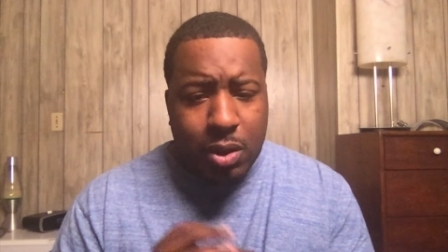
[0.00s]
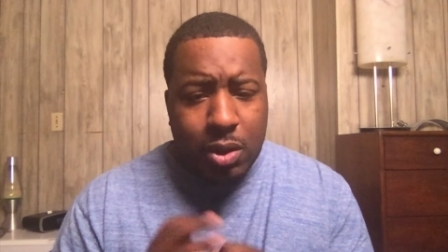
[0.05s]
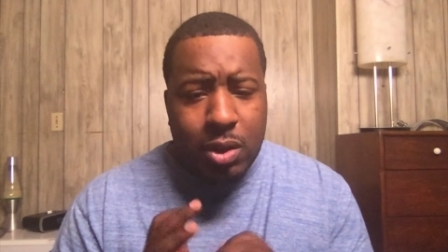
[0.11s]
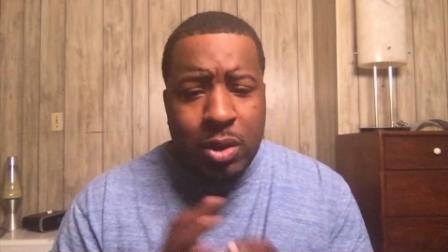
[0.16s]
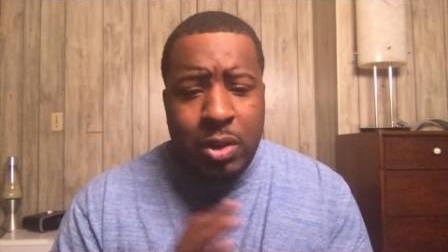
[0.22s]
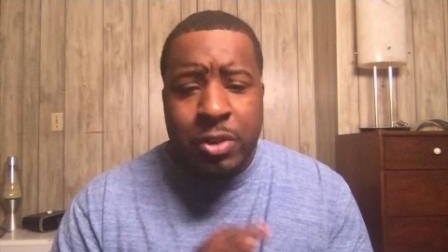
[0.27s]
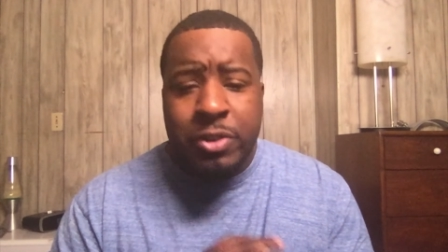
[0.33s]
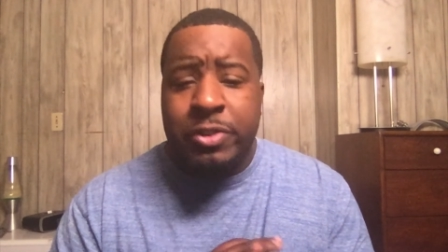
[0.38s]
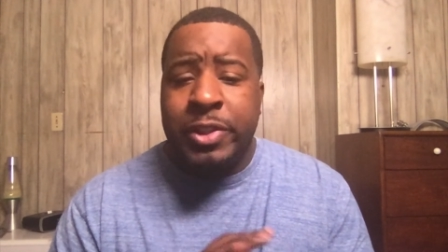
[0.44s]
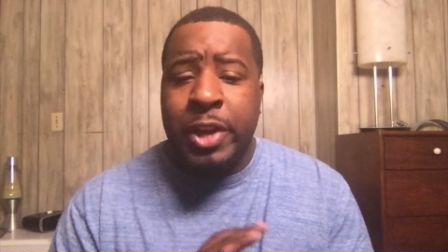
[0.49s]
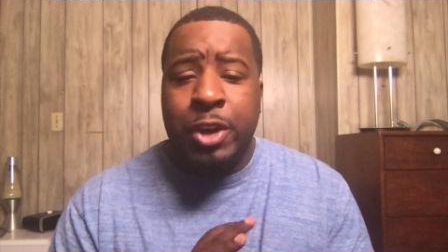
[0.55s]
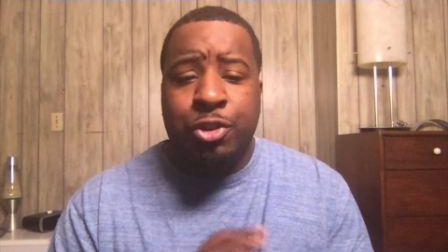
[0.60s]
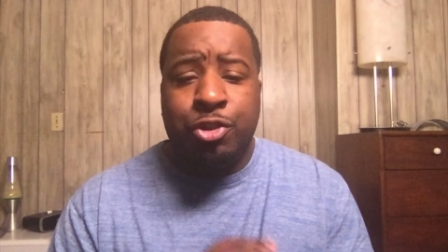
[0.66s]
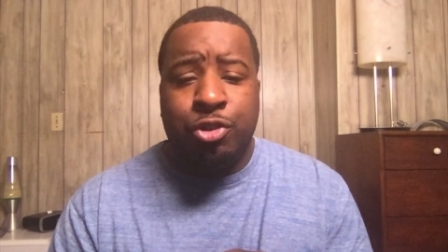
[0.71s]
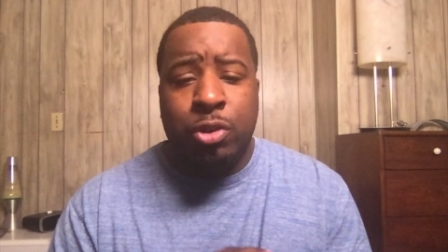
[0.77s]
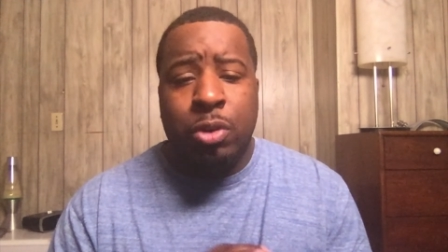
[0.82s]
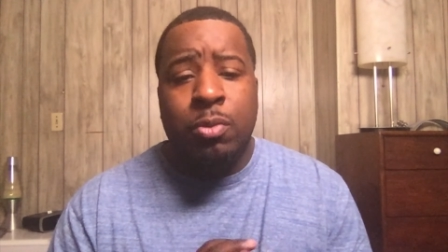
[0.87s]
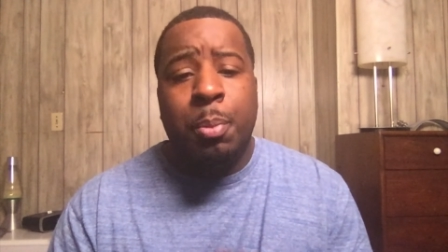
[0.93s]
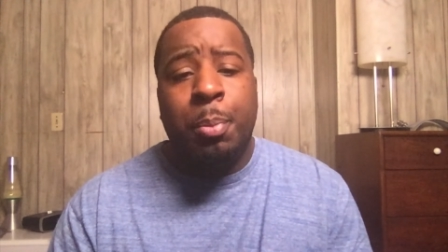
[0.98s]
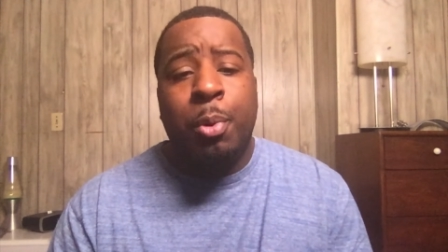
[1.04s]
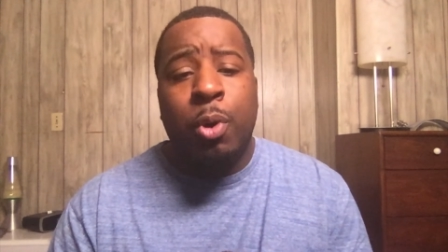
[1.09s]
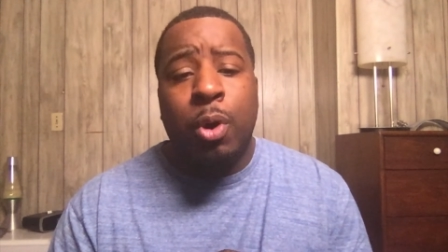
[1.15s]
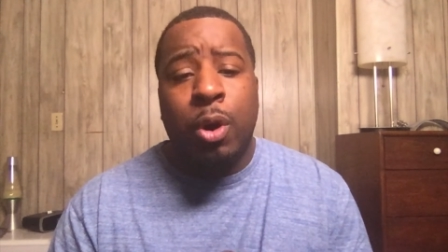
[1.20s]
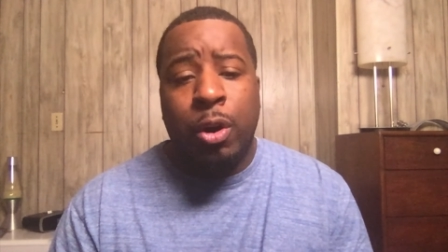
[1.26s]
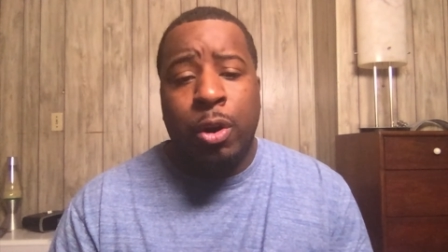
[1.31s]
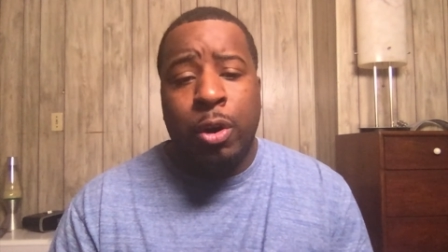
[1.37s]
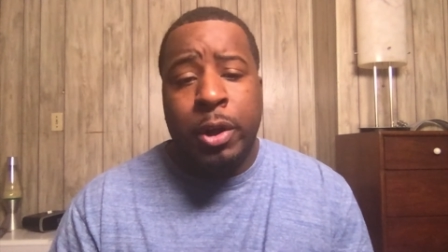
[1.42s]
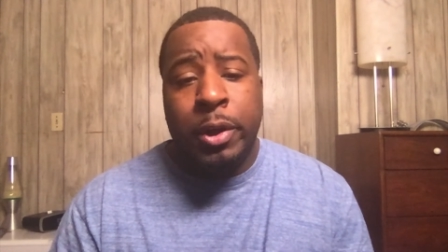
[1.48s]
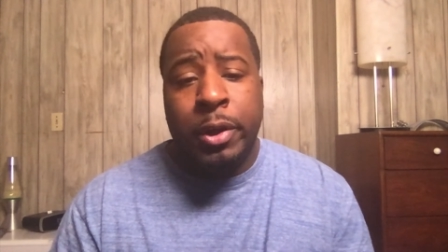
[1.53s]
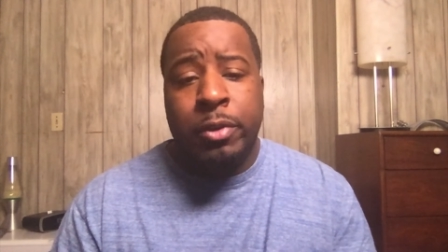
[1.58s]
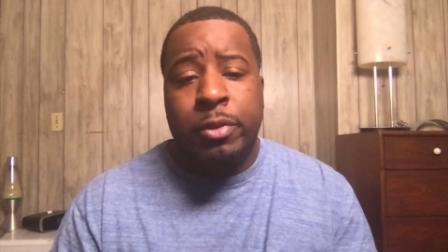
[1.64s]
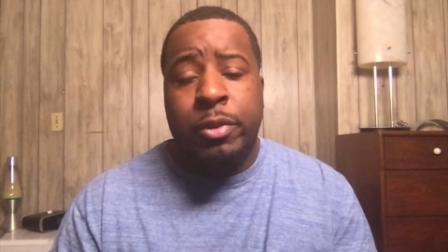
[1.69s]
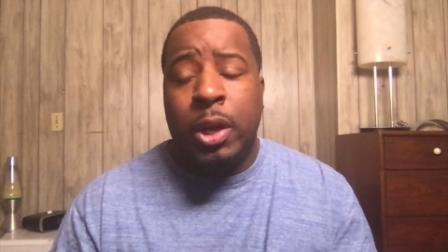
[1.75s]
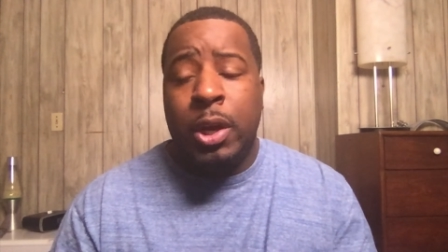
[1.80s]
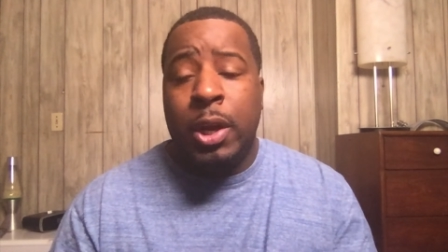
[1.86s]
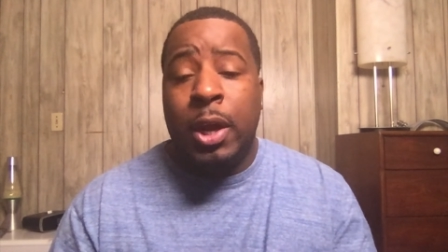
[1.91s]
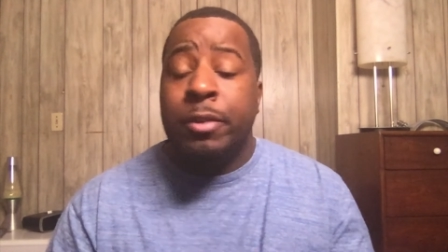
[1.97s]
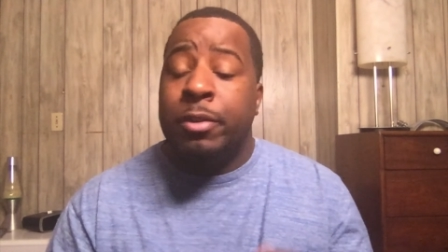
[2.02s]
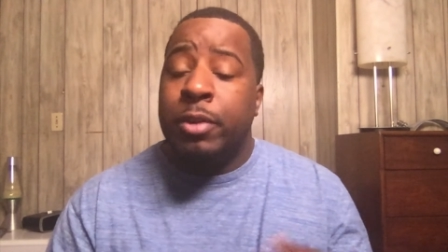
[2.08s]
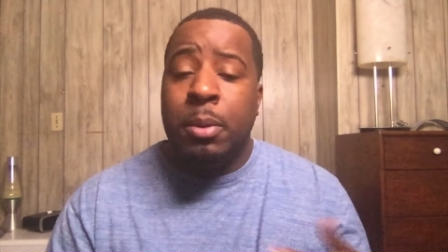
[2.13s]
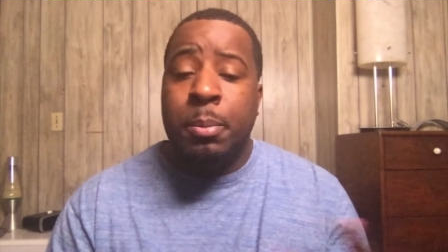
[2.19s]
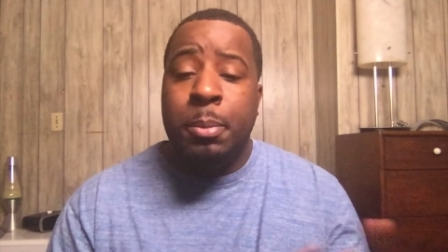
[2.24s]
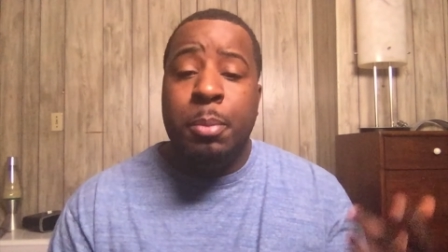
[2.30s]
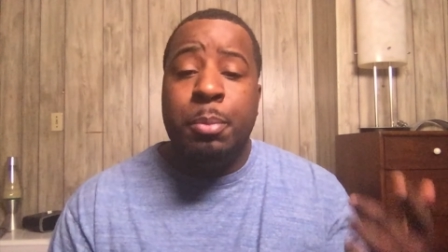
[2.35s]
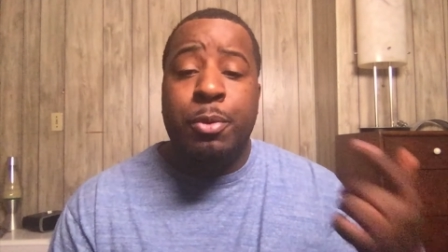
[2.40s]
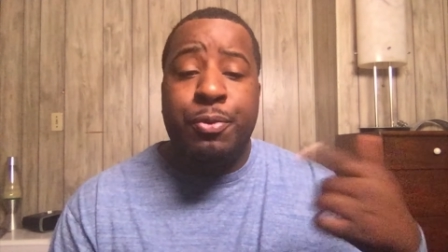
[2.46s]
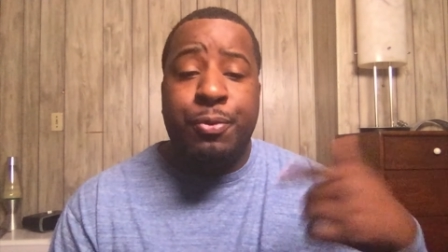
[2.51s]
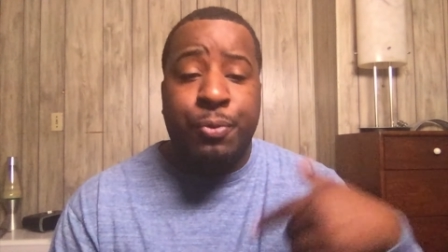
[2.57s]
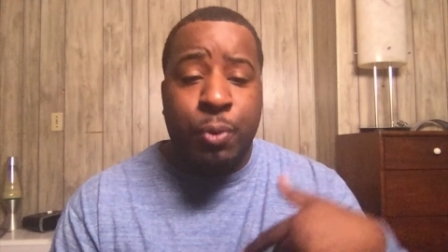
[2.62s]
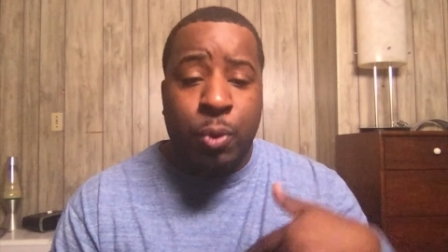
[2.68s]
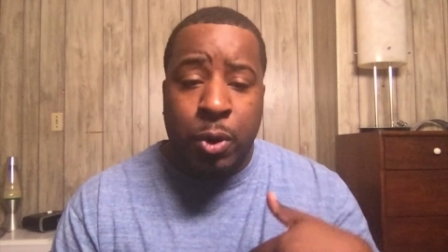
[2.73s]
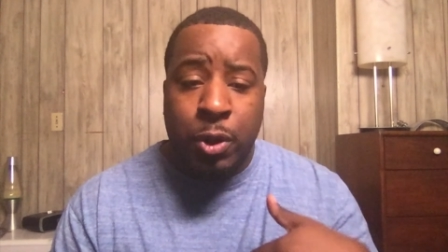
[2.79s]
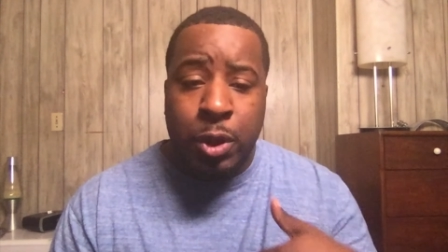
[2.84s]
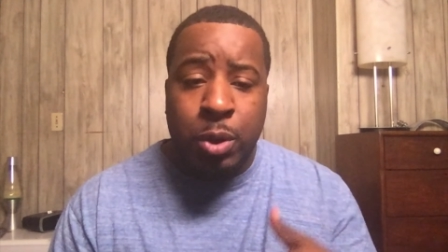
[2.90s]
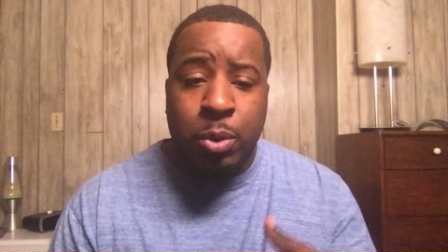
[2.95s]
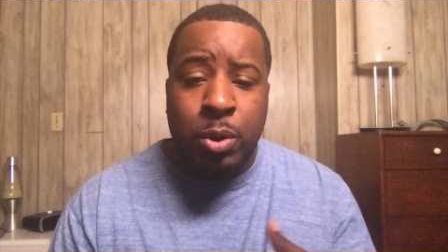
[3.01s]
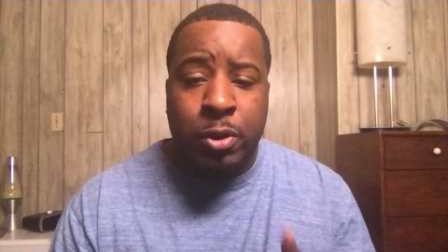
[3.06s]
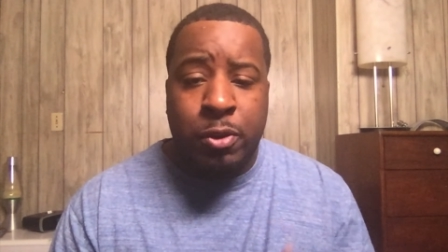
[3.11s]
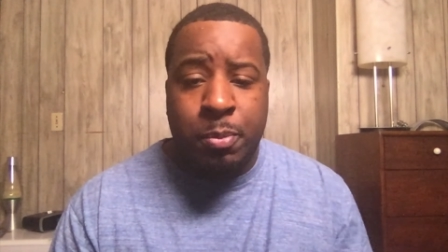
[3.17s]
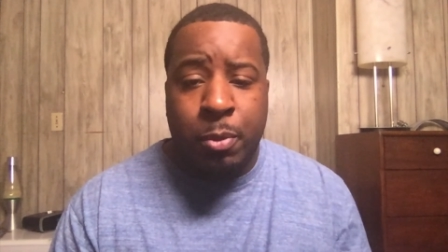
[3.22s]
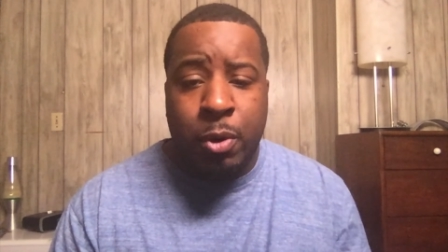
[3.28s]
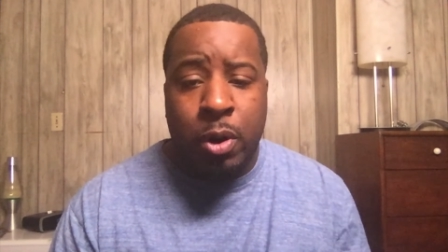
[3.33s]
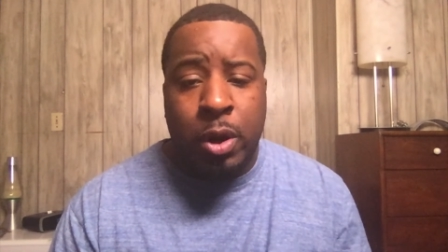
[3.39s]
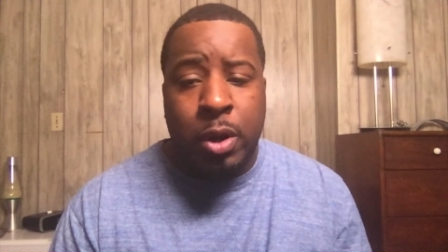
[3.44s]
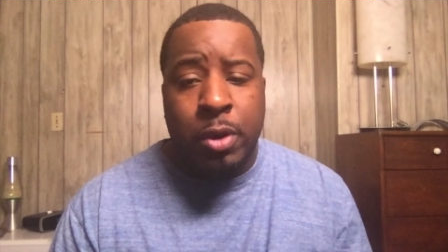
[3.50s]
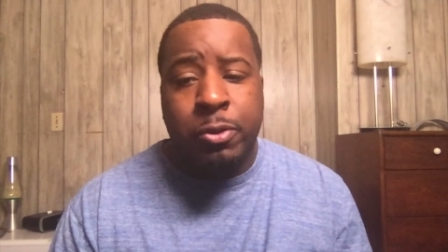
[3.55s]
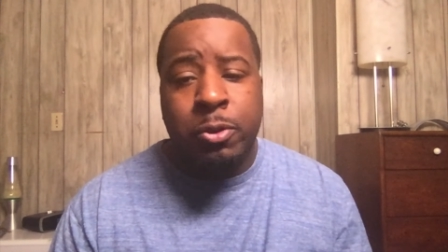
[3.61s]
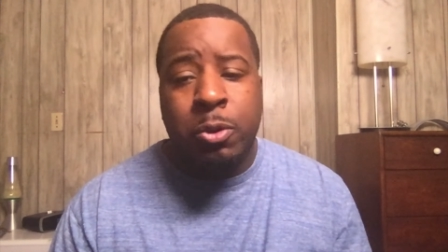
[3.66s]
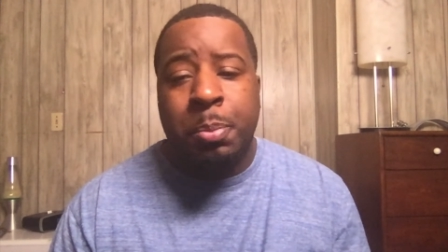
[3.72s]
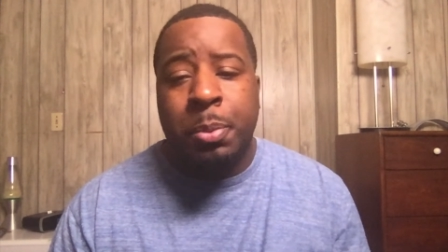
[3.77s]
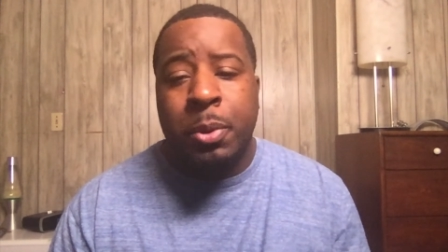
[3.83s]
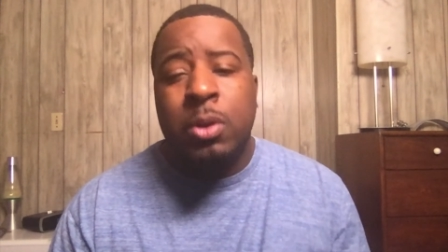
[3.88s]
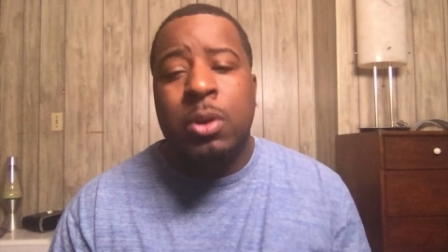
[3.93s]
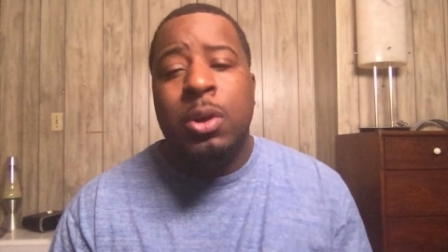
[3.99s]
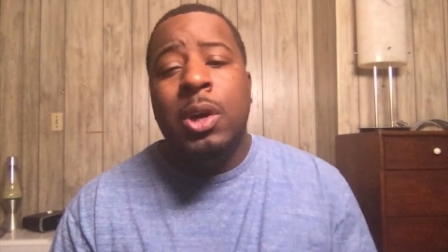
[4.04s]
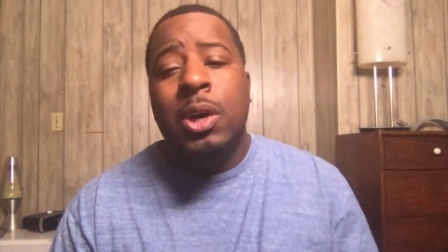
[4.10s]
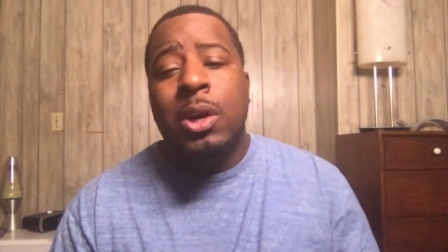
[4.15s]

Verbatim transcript: State Street report earnings, and that's going to be before the U.S. markets open.